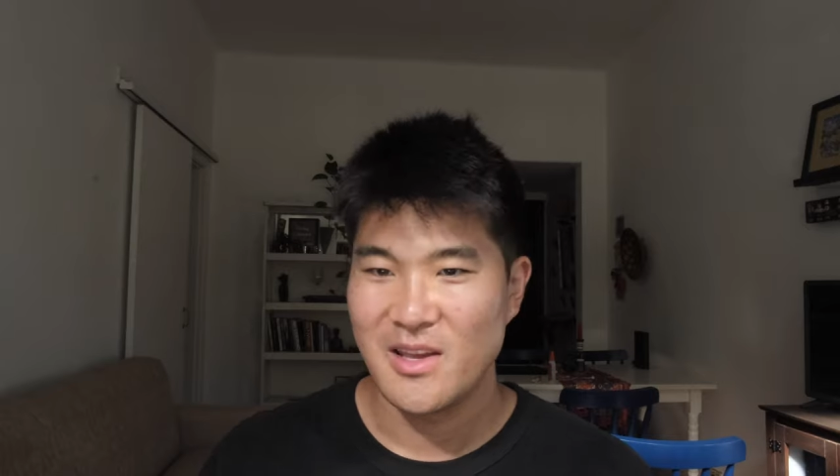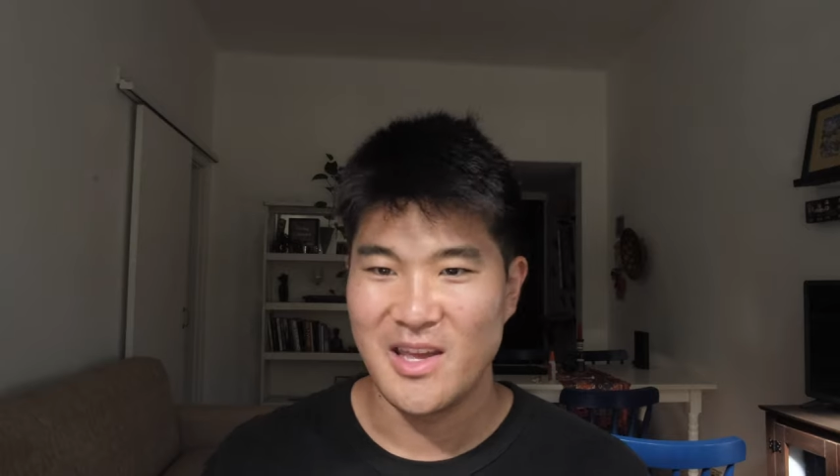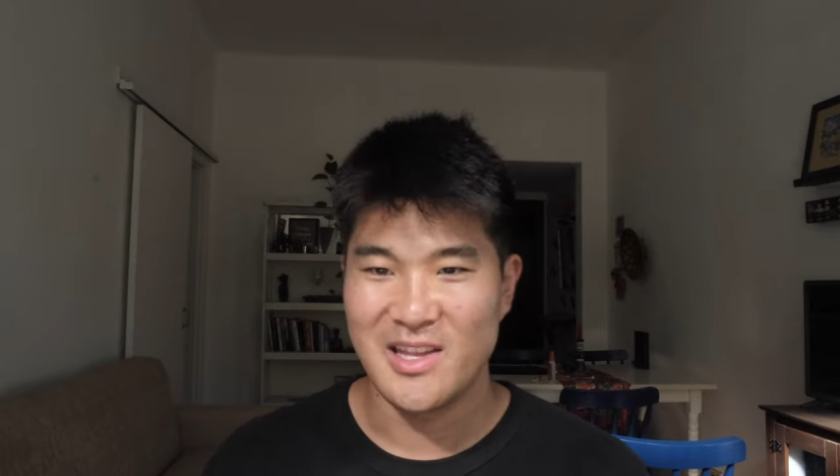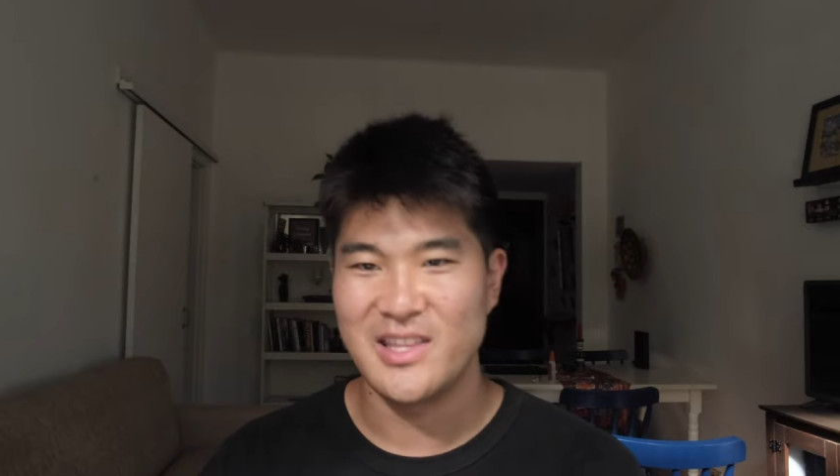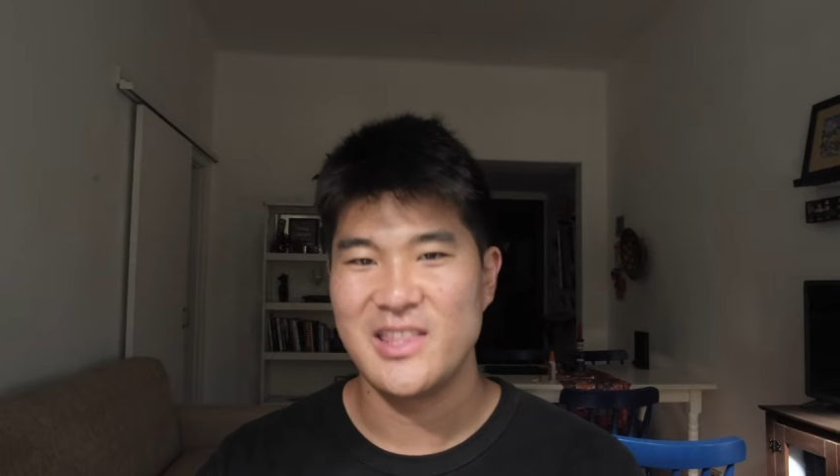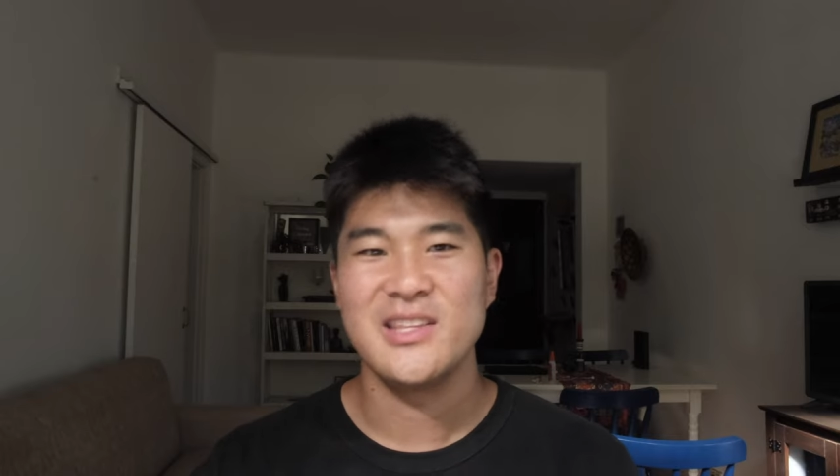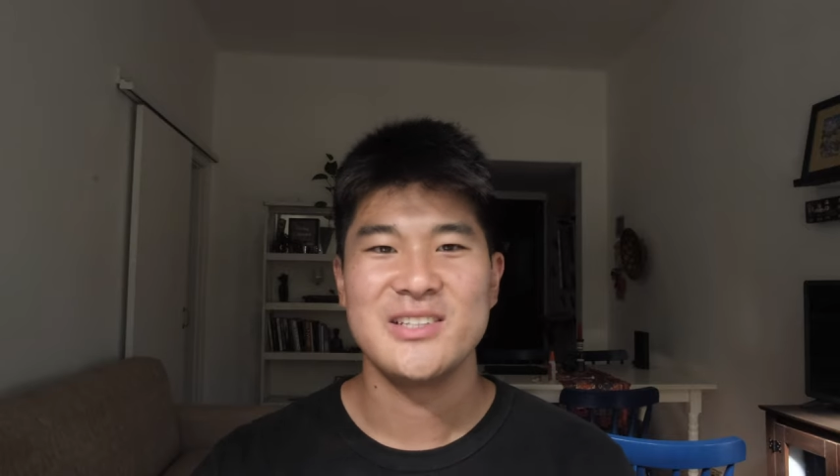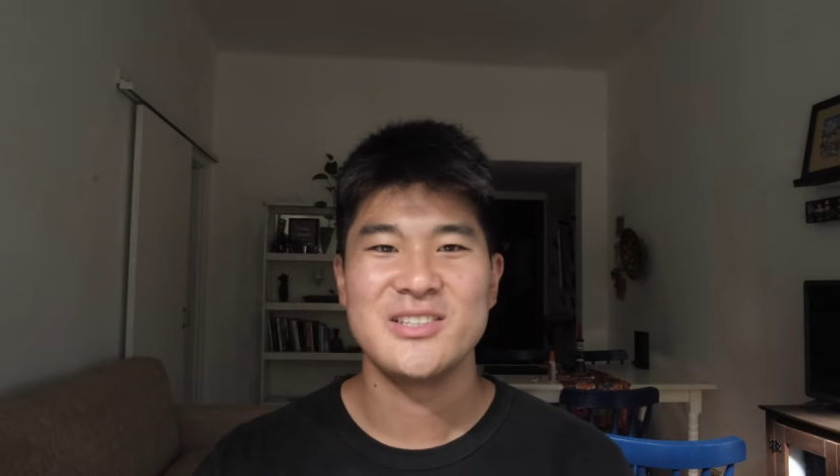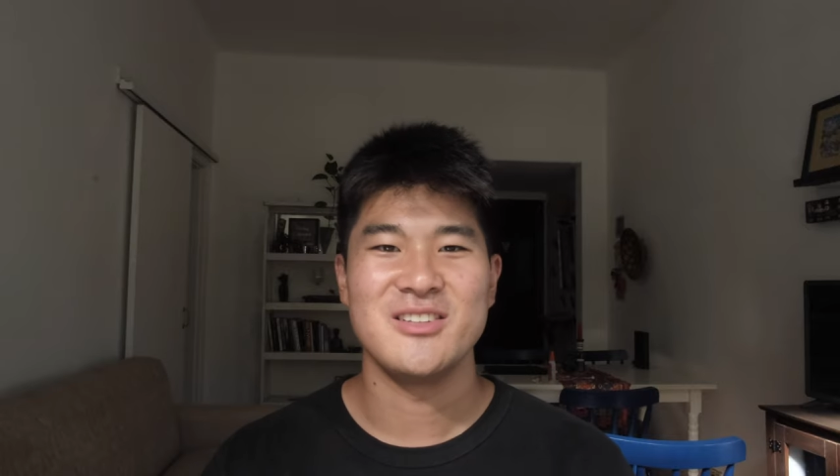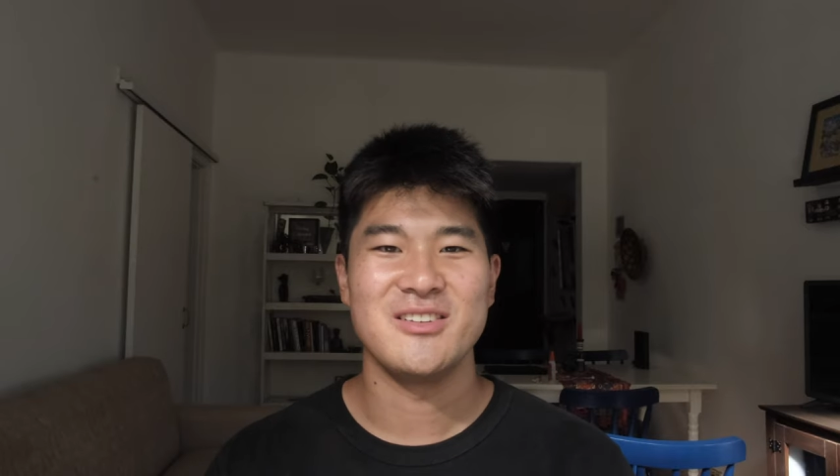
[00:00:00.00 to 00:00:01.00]
And I think
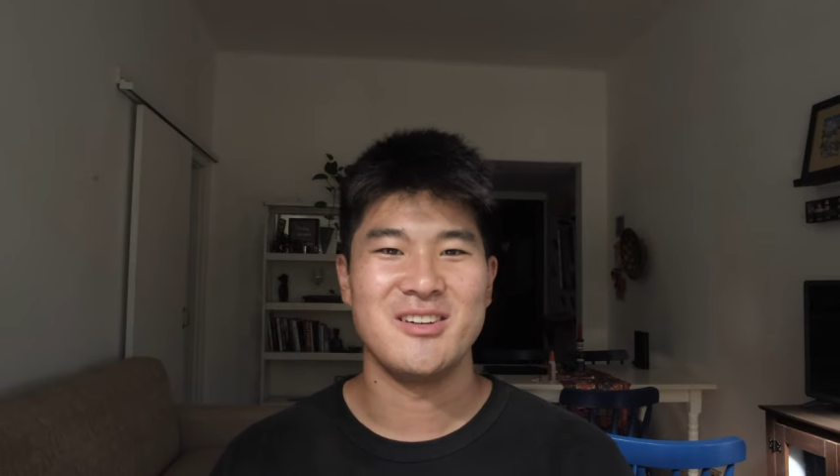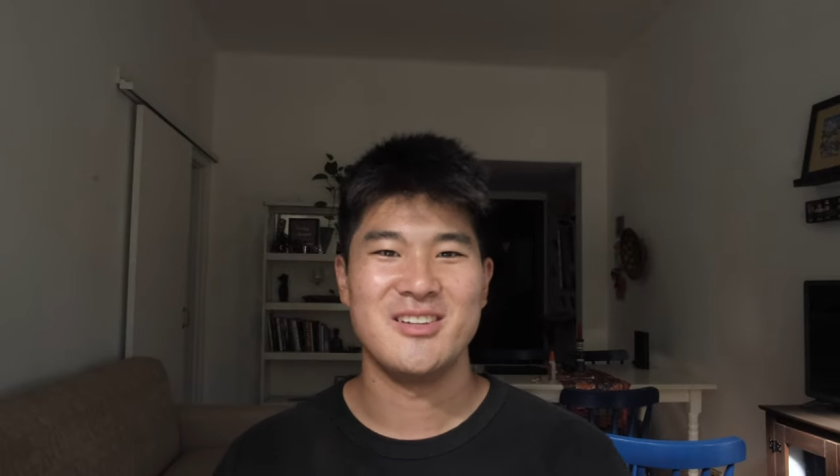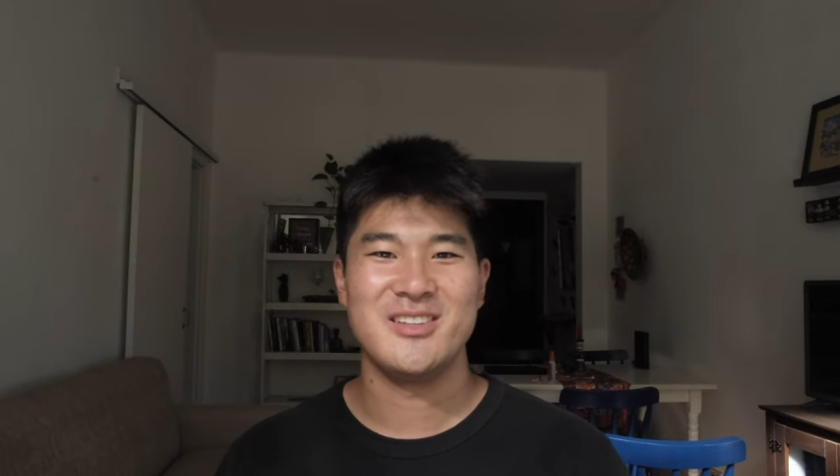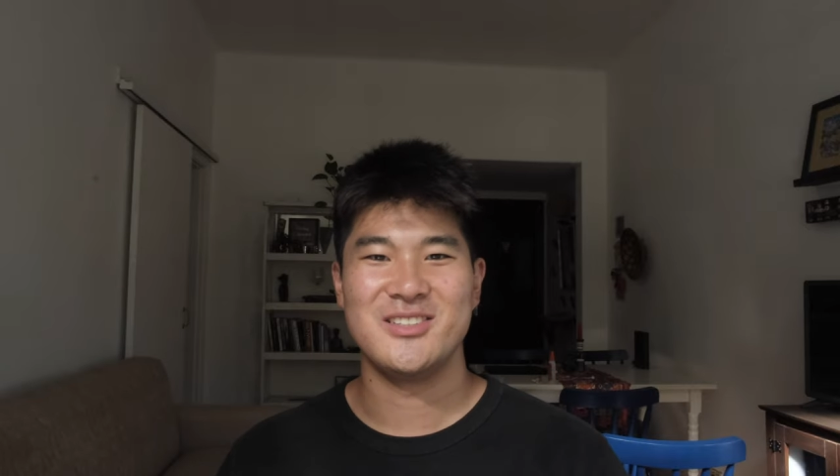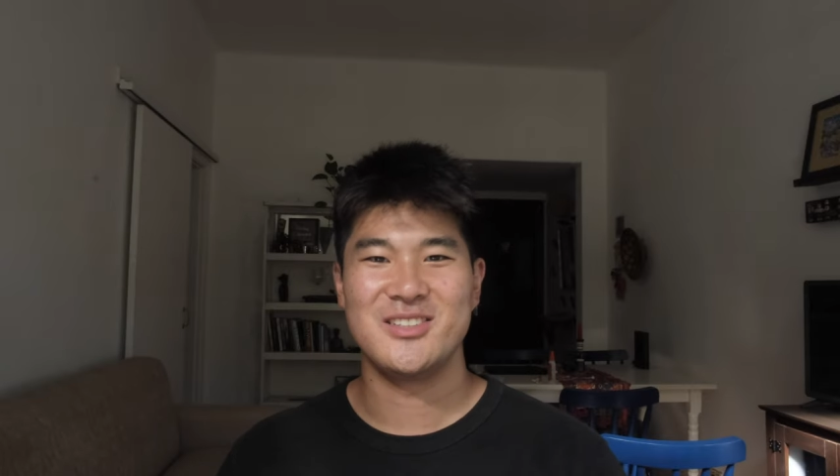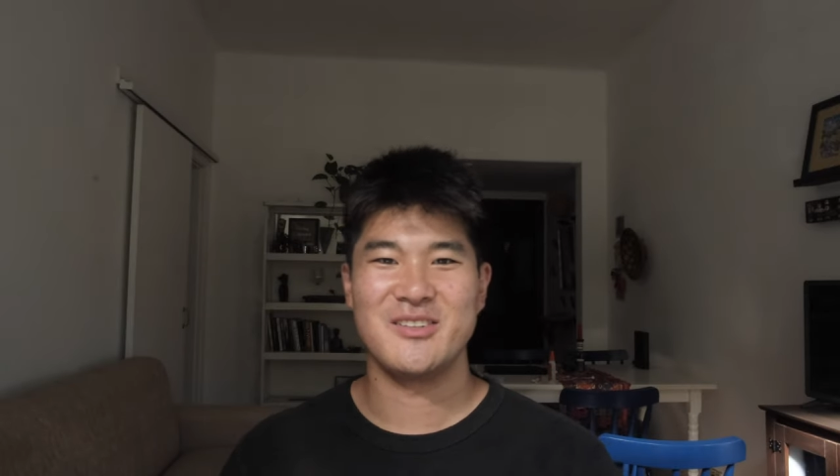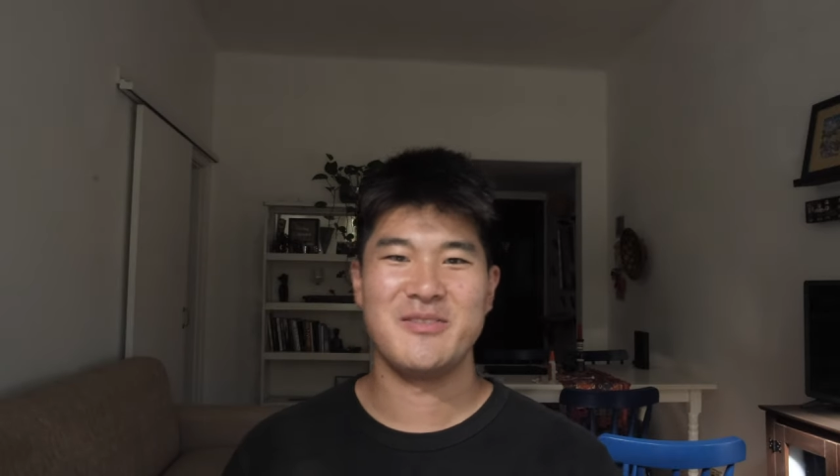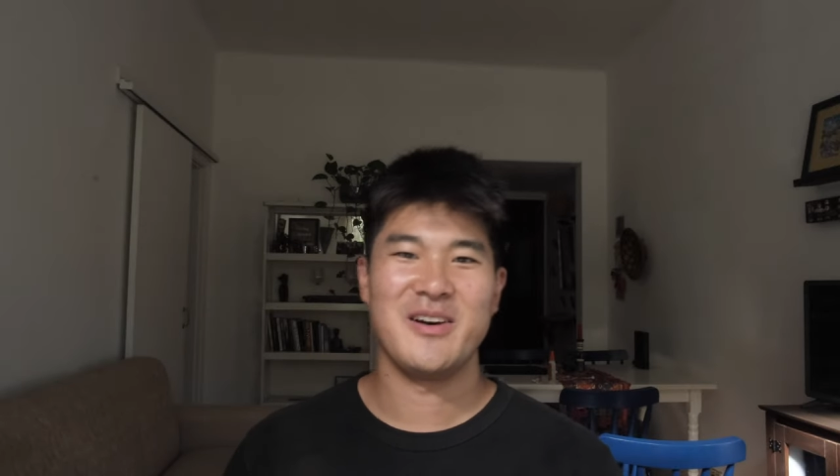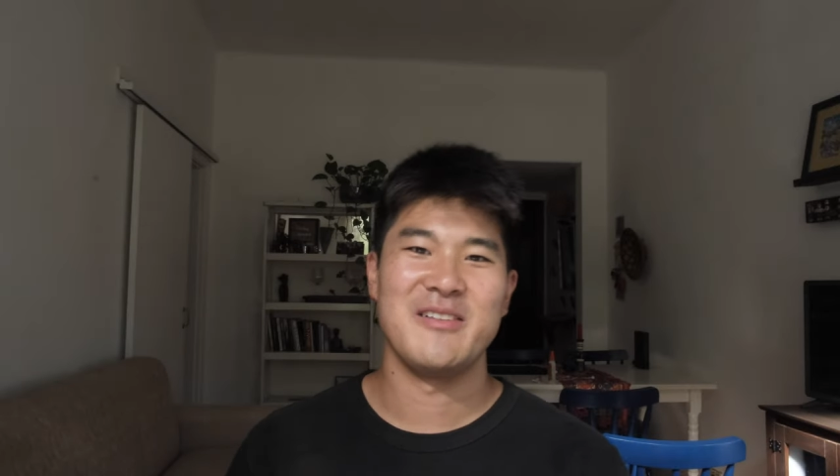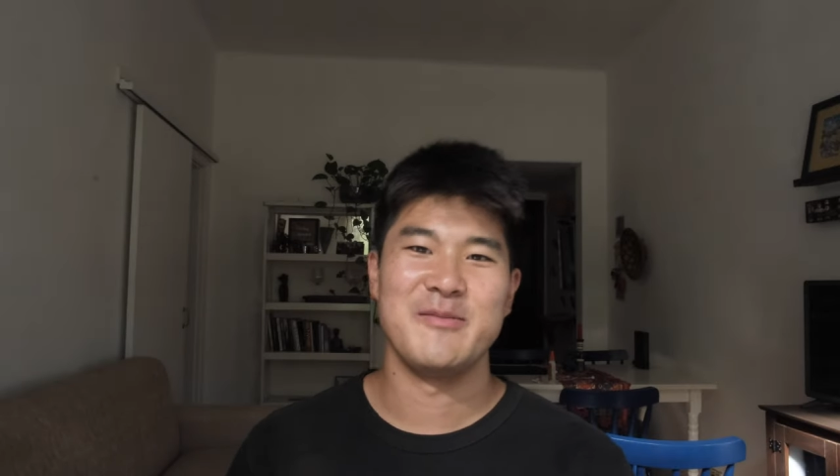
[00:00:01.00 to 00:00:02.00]
these are the these are the
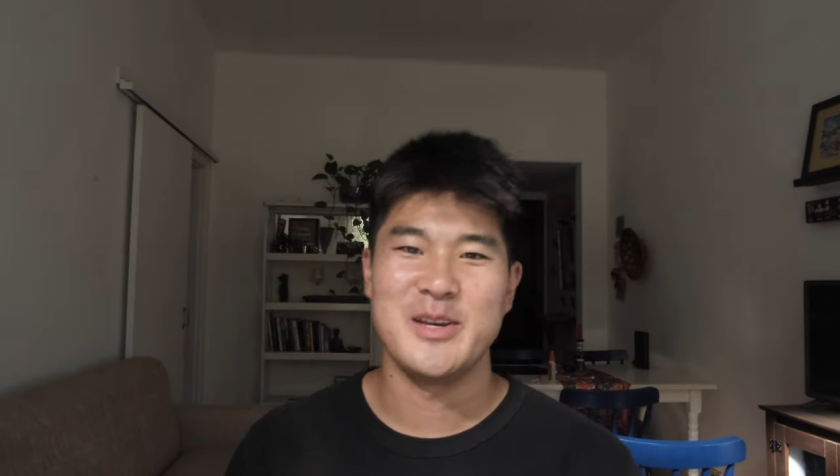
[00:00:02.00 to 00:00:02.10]
five